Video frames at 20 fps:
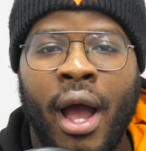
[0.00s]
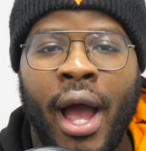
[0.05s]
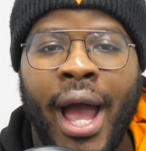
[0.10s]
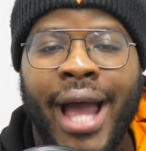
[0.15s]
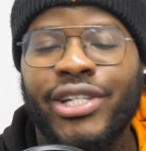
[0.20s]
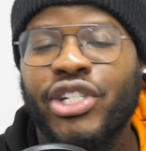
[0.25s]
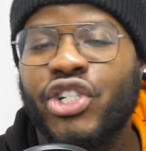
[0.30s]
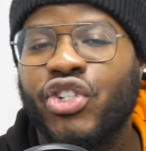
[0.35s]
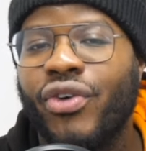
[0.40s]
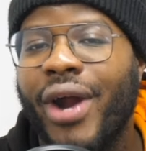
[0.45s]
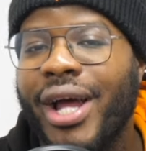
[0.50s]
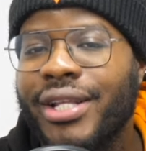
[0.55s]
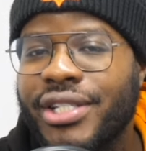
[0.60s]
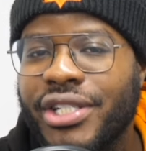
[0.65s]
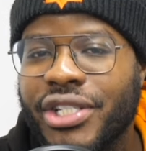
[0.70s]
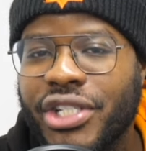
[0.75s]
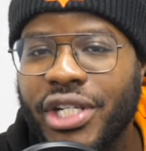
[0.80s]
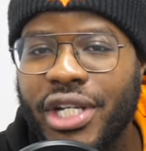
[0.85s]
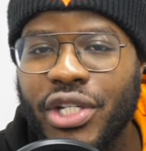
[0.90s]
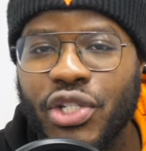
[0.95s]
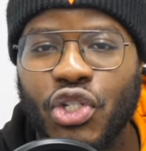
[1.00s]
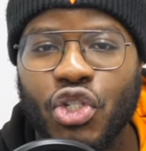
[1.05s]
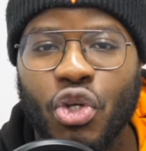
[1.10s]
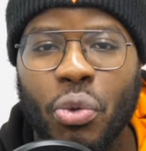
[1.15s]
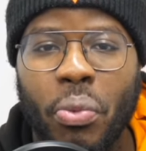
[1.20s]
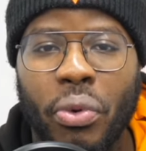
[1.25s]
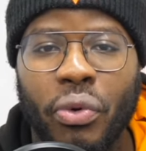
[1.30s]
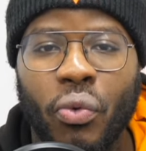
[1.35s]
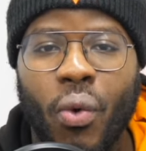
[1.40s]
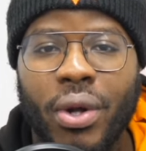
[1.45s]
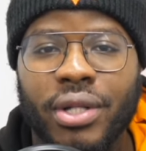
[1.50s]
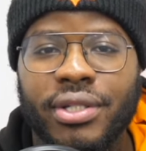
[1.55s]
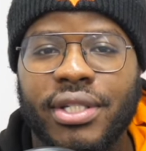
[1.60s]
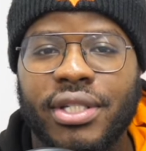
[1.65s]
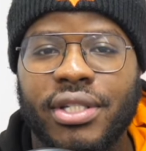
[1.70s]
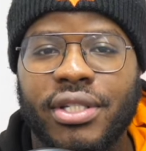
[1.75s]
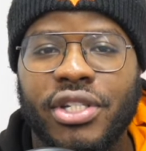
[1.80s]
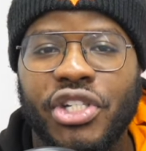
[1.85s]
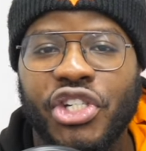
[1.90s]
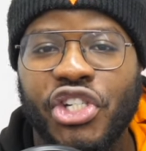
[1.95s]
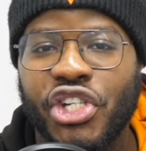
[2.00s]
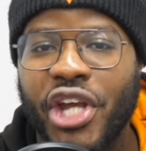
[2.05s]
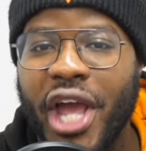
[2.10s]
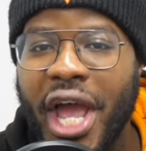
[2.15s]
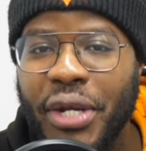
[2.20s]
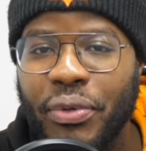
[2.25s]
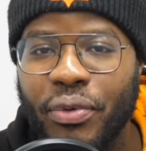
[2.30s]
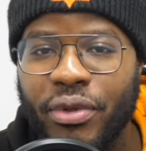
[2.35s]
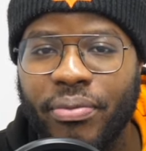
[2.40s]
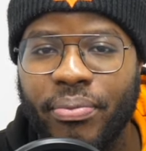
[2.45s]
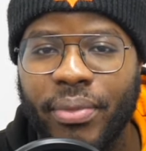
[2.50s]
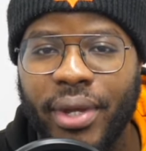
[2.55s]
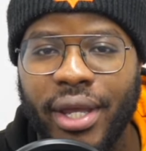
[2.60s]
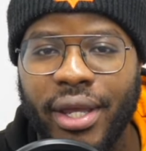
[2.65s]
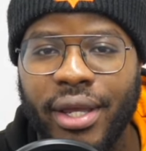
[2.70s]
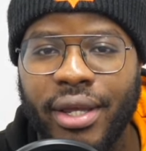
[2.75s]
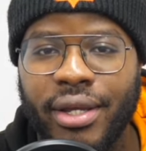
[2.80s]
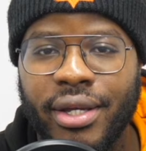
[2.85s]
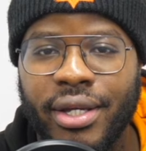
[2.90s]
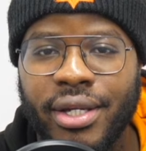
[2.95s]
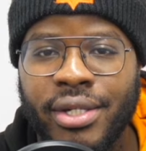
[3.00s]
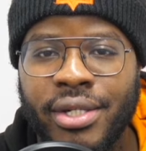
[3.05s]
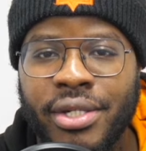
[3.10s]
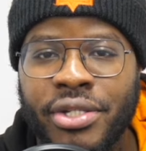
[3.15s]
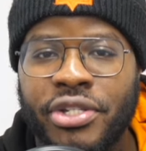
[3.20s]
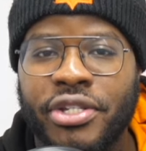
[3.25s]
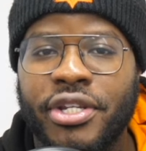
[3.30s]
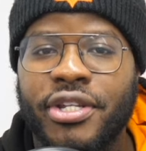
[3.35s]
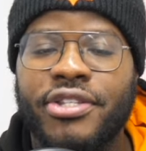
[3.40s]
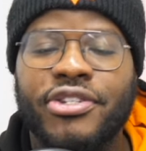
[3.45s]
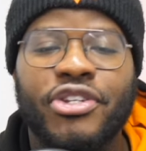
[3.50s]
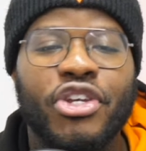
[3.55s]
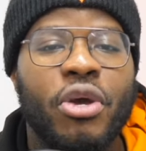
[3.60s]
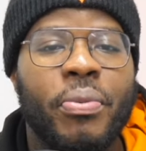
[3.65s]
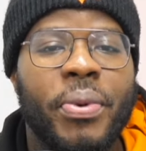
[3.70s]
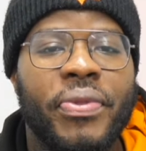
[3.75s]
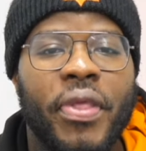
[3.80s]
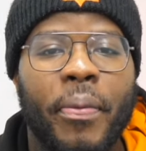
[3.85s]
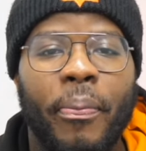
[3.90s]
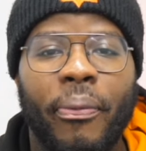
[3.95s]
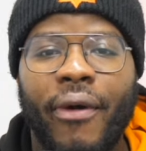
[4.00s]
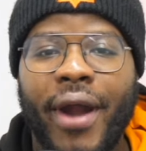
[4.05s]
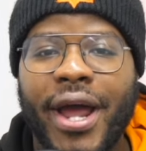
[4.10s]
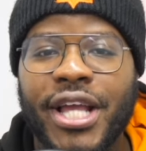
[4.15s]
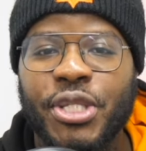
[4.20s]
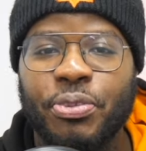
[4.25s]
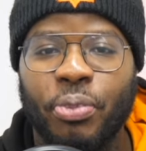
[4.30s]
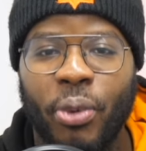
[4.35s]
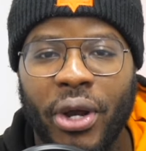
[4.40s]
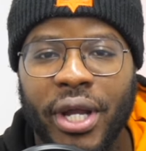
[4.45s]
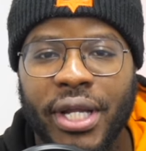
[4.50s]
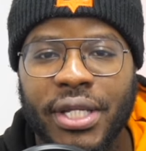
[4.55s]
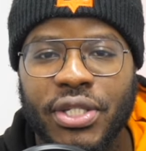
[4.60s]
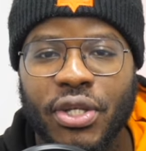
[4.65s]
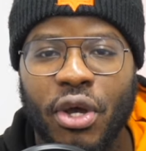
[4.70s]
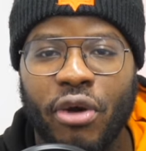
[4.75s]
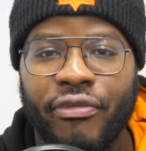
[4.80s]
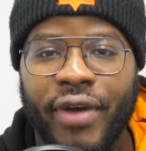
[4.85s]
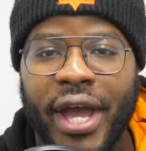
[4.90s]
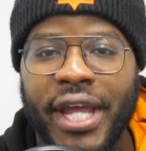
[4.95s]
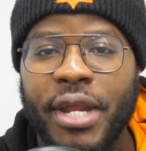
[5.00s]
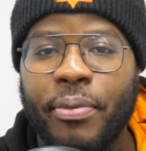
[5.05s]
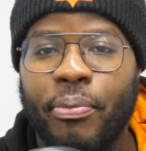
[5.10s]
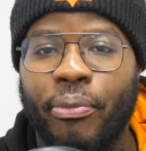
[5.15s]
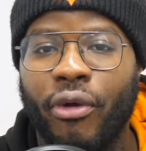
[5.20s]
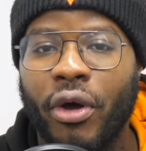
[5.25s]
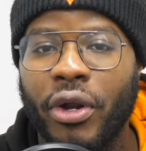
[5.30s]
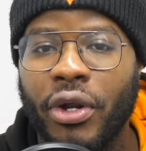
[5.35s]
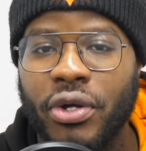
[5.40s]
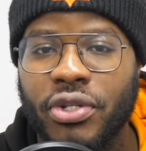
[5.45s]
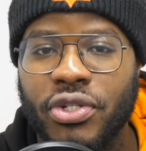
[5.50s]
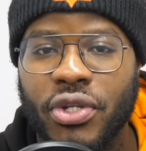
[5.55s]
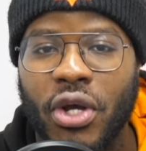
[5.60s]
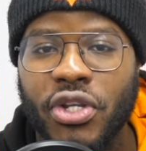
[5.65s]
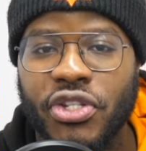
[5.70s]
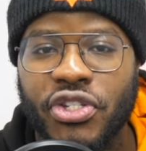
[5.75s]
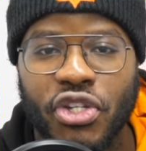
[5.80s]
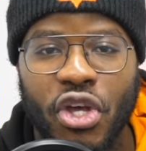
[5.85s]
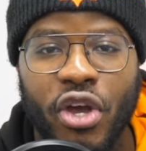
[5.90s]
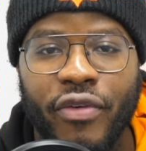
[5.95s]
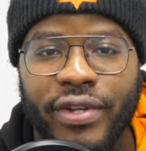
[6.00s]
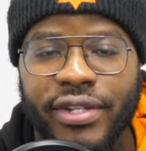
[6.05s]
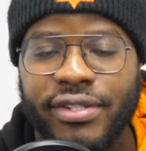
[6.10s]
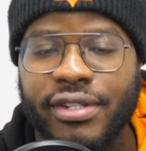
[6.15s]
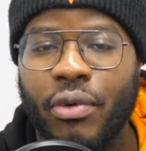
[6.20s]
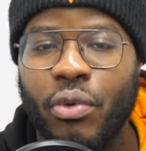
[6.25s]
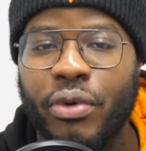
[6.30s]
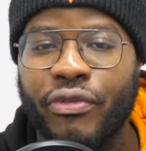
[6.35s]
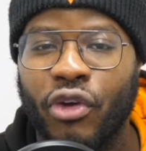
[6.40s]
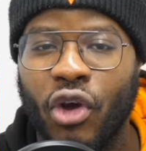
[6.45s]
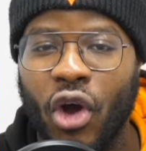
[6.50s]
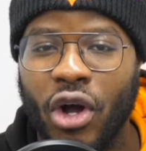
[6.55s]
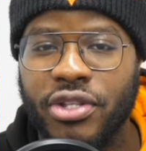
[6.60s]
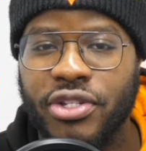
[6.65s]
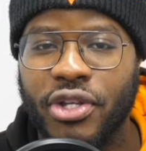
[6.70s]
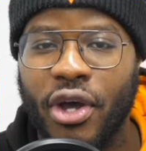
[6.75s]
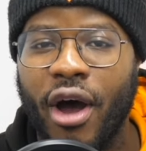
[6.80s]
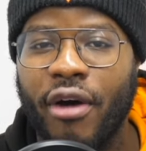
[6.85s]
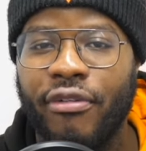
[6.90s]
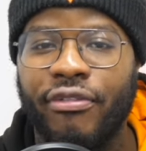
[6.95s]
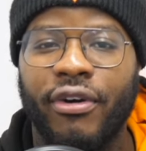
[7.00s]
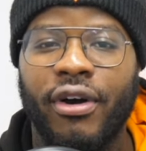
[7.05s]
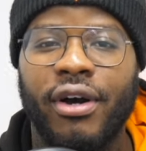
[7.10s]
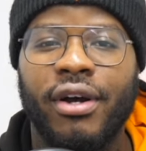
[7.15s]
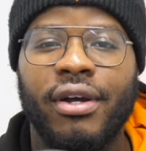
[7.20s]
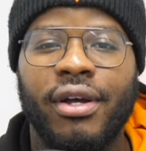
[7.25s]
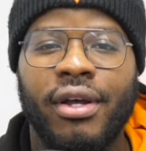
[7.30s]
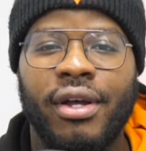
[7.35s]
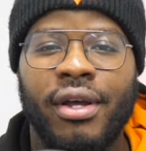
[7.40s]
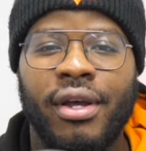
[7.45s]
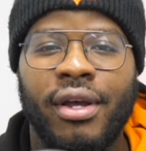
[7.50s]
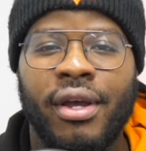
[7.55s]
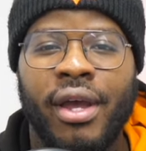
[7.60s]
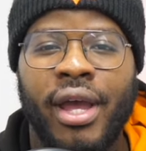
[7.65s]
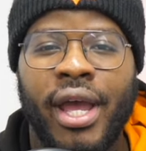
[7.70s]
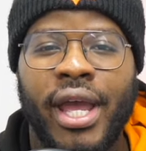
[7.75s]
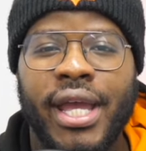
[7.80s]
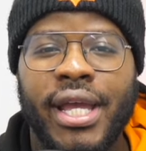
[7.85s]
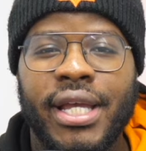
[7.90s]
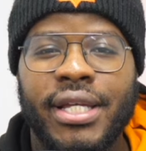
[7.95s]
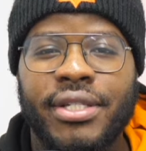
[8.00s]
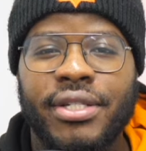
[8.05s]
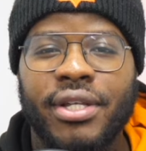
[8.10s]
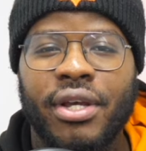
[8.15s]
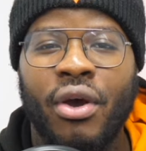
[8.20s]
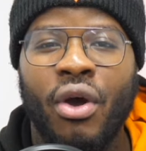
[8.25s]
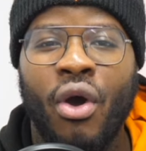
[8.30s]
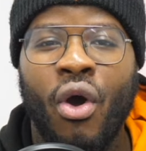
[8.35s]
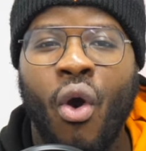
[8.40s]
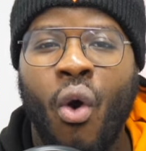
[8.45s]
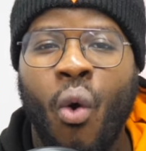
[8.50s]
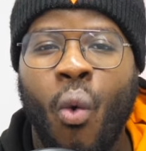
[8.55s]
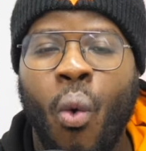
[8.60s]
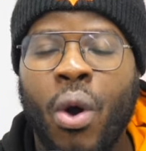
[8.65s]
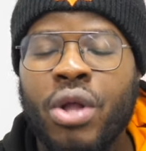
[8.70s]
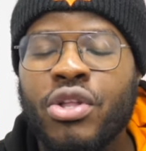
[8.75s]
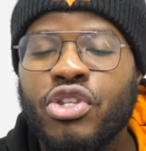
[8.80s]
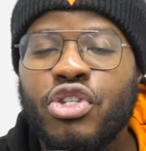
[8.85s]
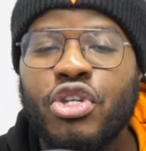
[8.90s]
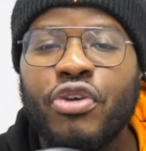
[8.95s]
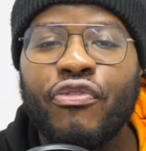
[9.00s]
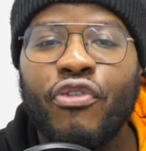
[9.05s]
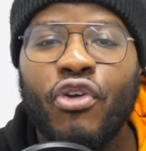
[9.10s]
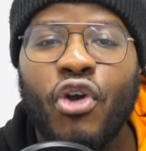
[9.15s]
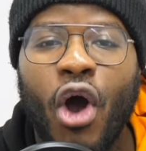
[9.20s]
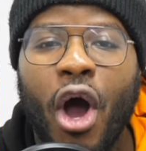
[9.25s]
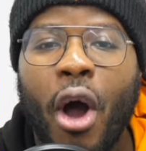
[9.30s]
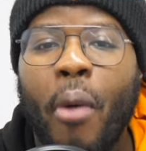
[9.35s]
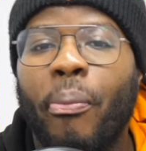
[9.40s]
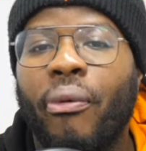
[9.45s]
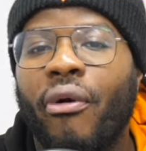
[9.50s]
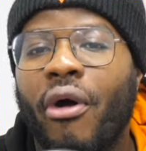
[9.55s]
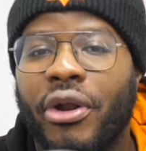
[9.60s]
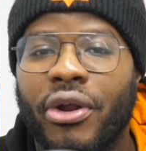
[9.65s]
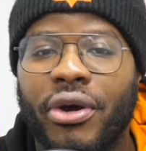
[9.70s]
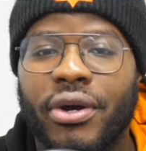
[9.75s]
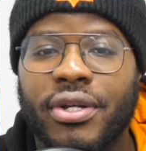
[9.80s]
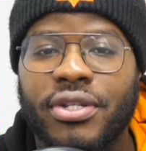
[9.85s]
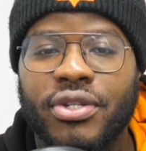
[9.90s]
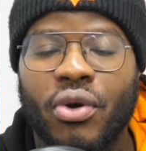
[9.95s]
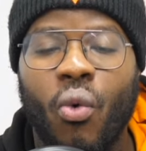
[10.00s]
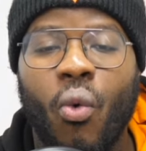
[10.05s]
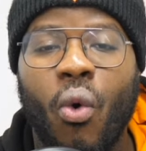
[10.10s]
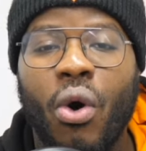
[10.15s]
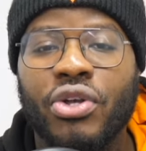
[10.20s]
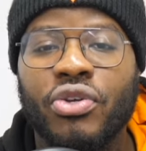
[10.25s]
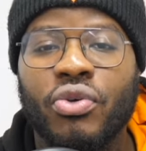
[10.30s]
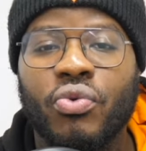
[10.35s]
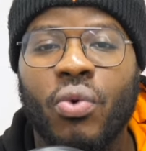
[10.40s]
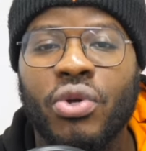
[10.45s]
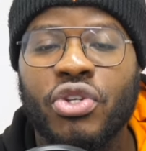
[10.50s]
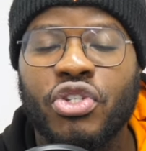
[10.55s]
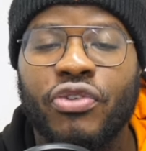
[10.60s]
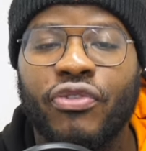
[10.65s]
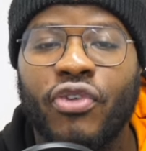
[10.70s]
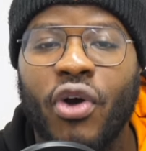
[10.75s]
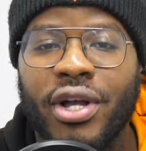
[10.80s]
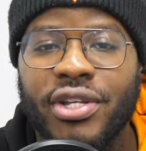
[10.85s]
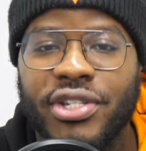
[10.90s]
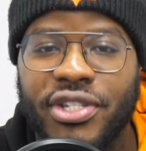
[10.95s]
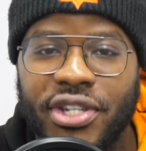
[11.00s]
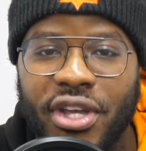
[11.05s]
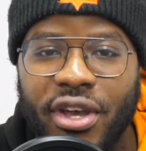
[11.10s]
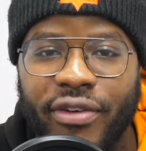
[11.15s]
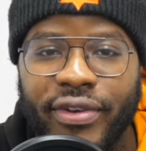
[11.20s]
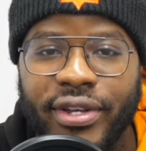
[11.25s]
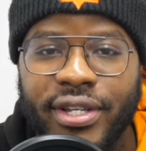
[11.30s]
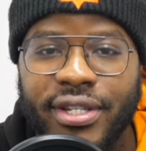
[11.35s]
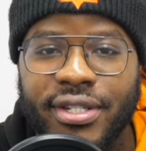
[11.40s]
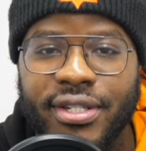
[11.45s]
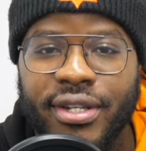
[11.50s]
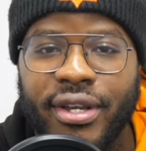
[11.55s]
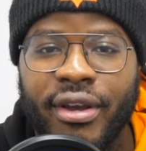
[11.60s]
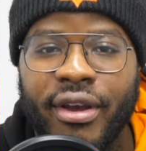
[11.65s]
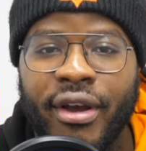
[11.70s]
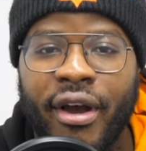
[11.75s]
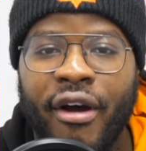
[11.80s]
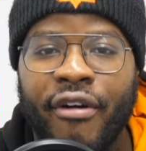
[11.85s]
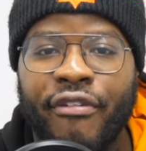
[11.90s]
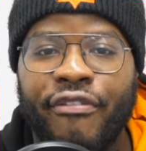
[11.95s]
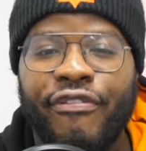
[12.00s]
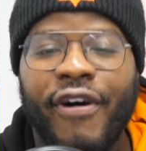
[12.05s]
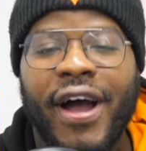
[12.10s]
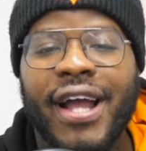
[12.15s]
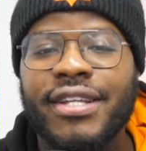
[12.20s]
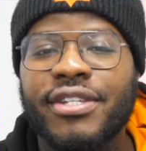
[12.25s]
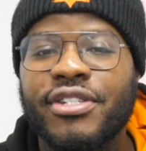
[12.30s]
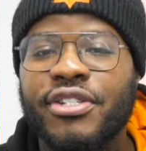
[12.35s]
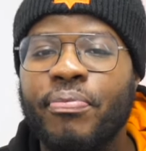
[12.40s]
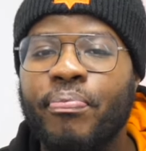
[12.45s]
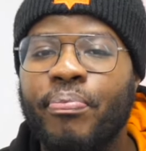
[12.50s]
A strategy that someone once shared with me to determine the price point of any product or service that we've got to offer is once you've got a product or once you've got a service, find some